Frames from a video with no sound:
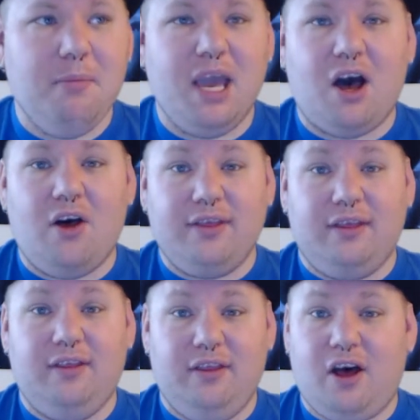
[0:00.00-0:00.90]
But yeah,
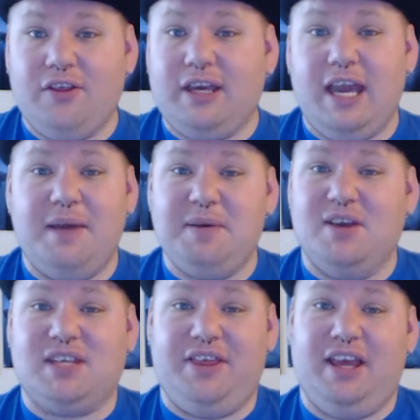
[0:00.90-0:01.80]
all the
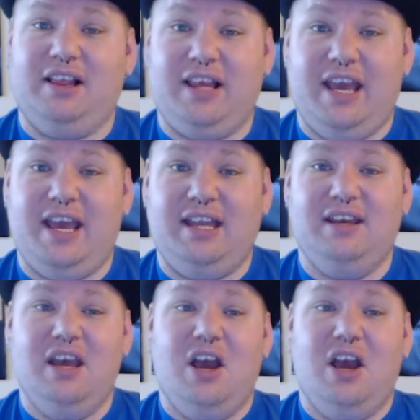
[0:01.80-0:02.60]
cameos I think land